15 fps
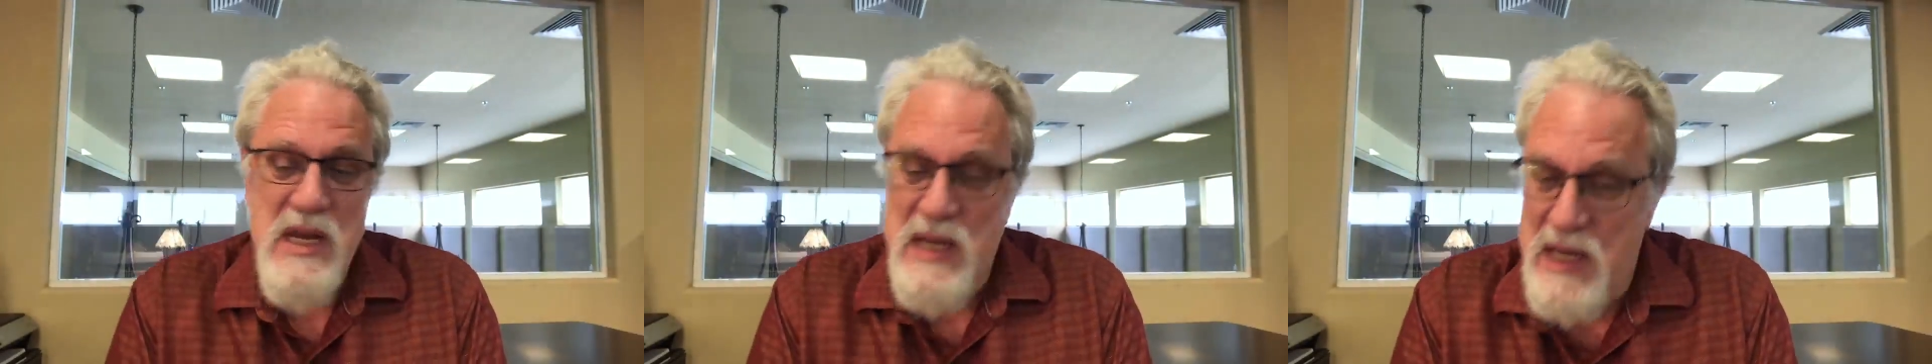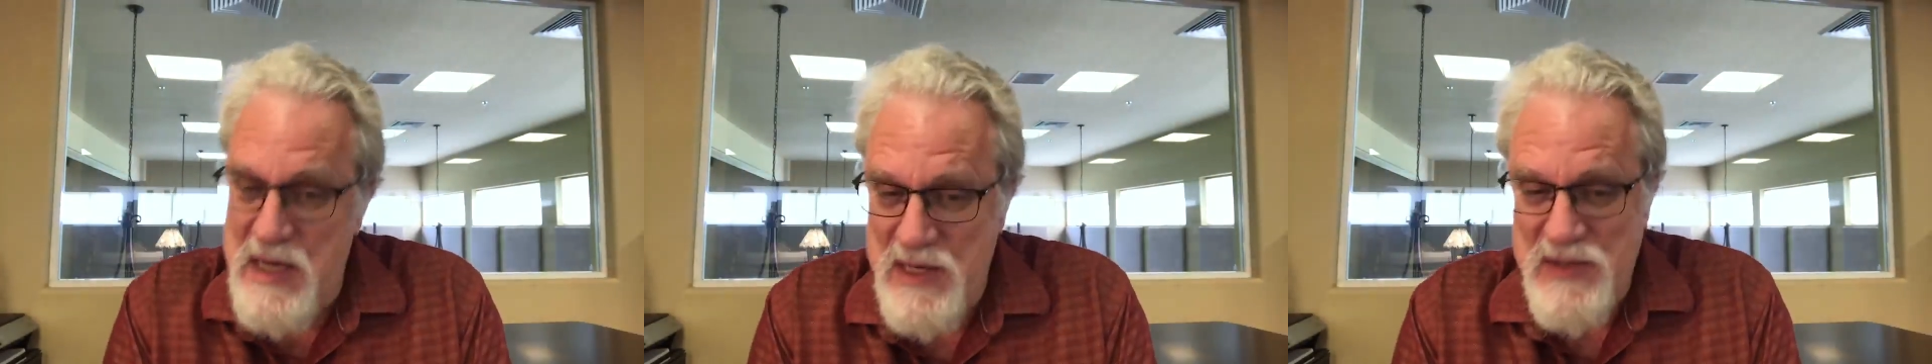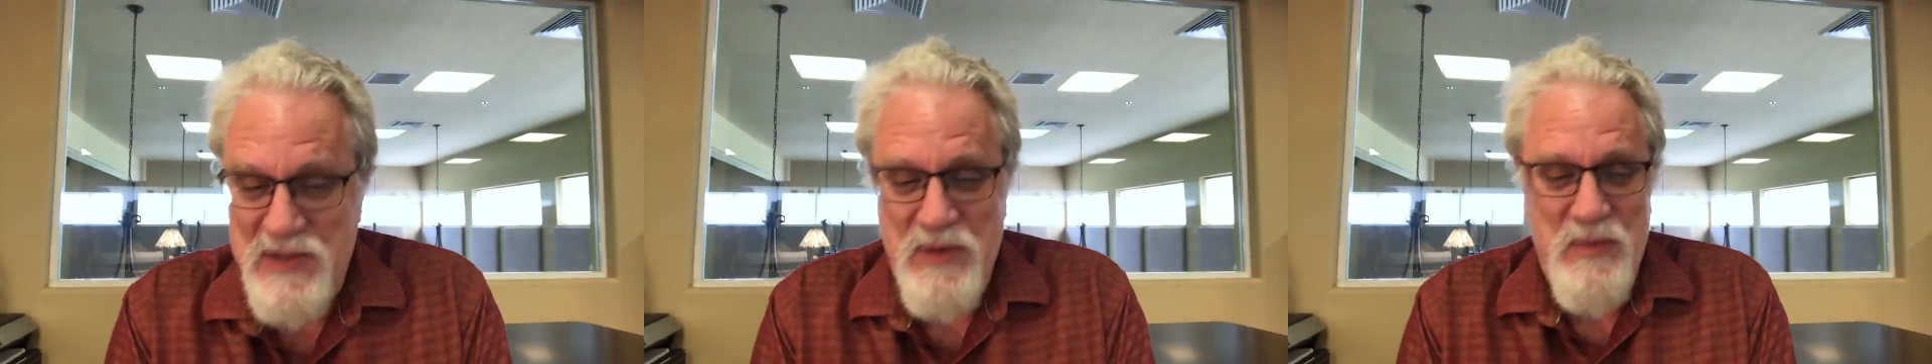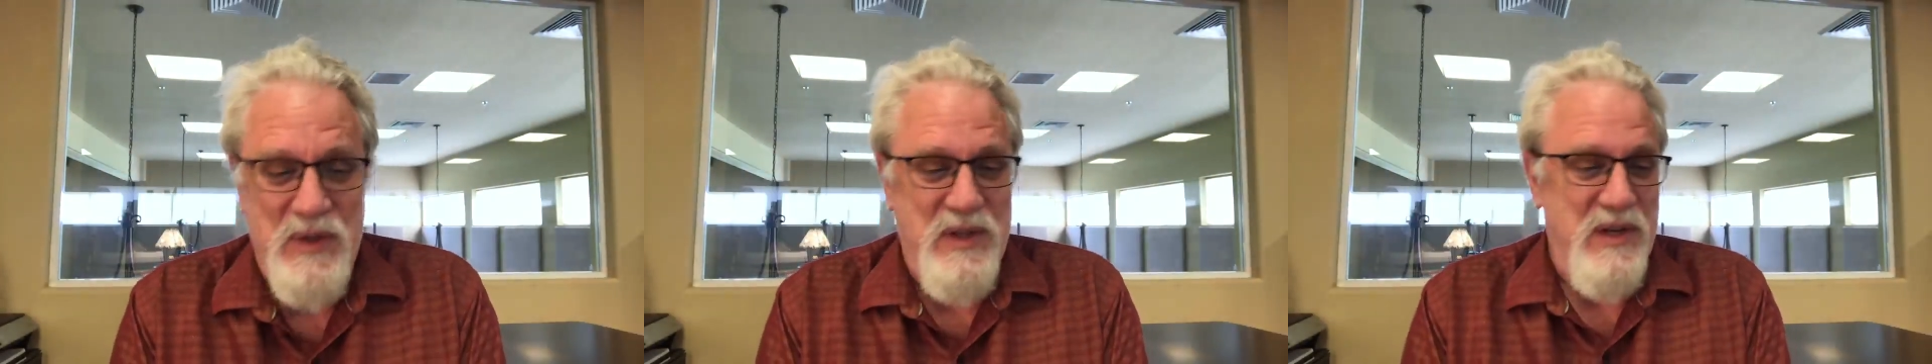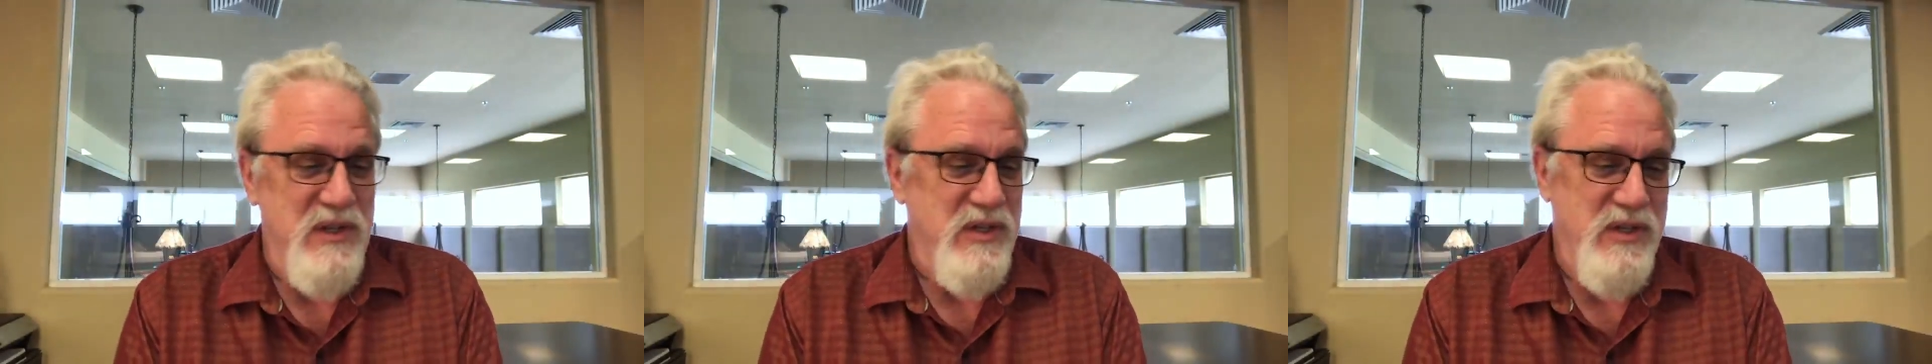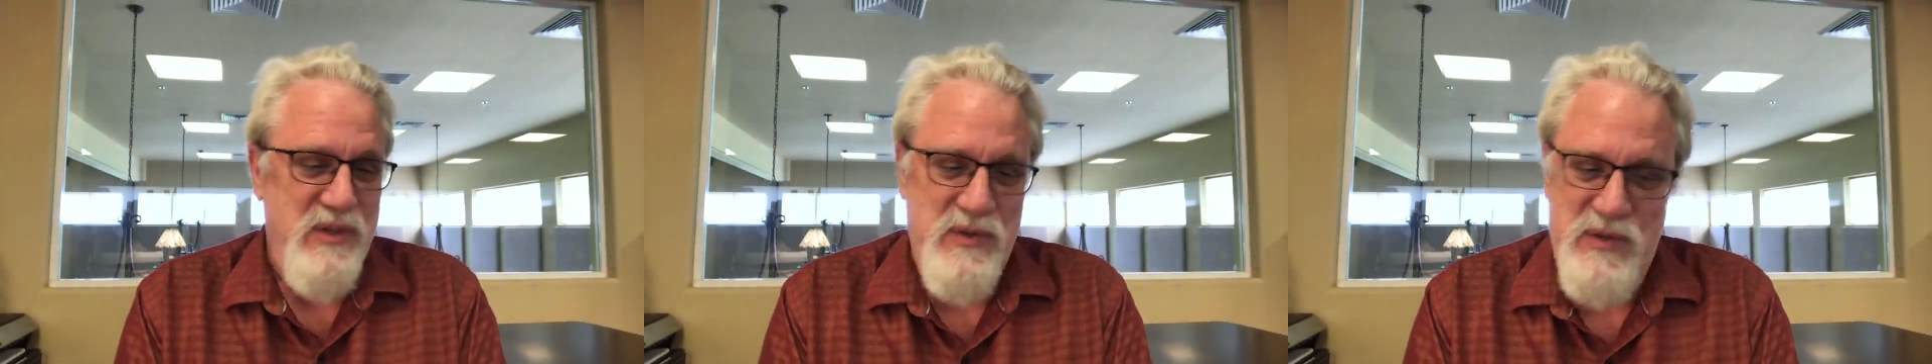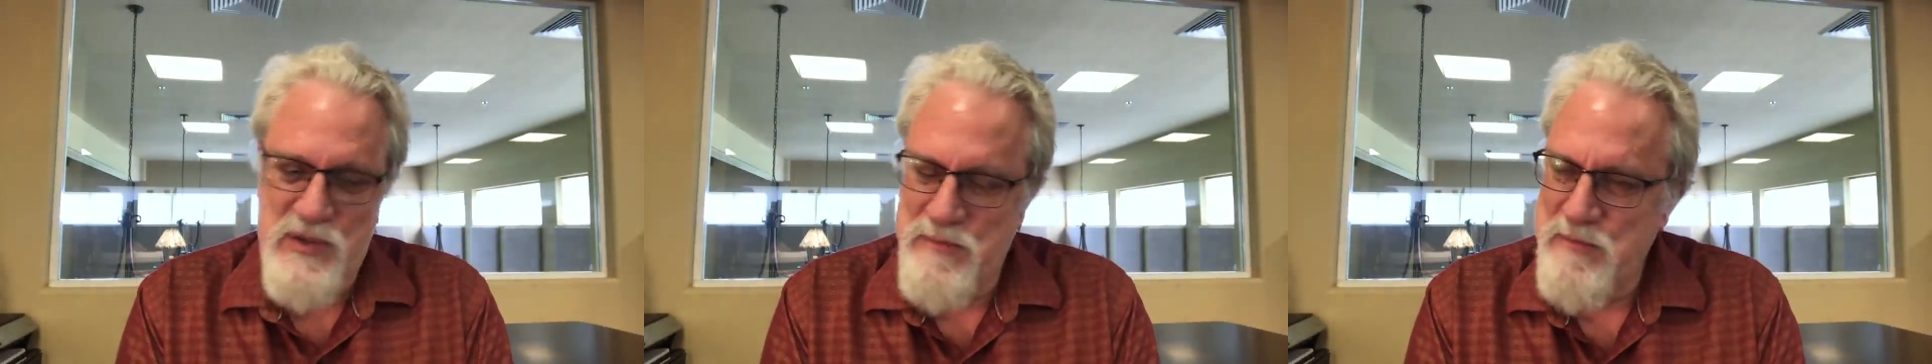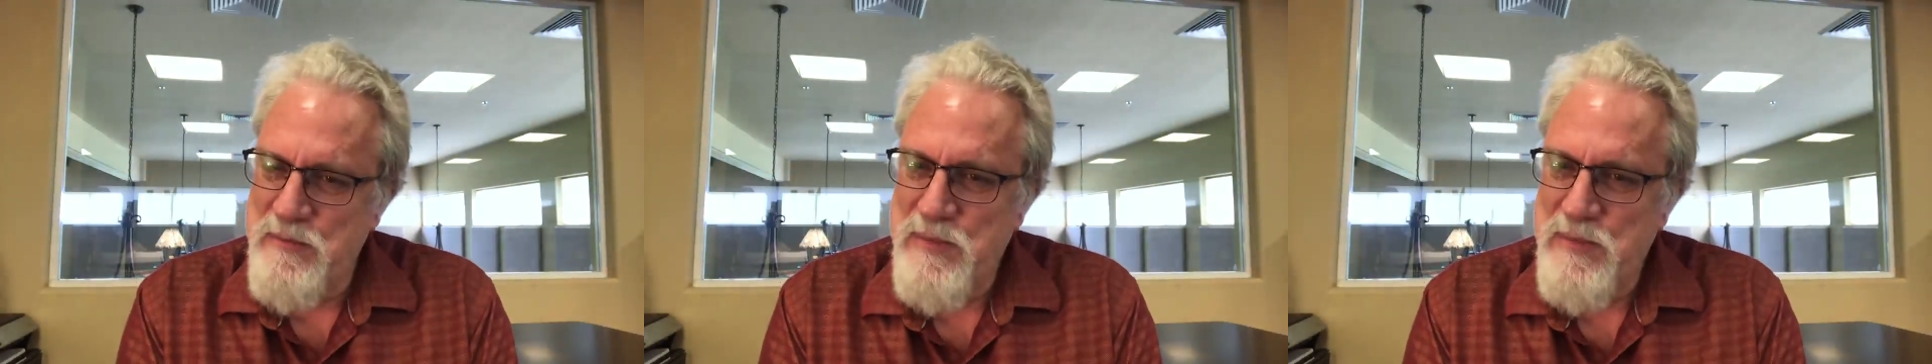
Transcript: He is the one that is used.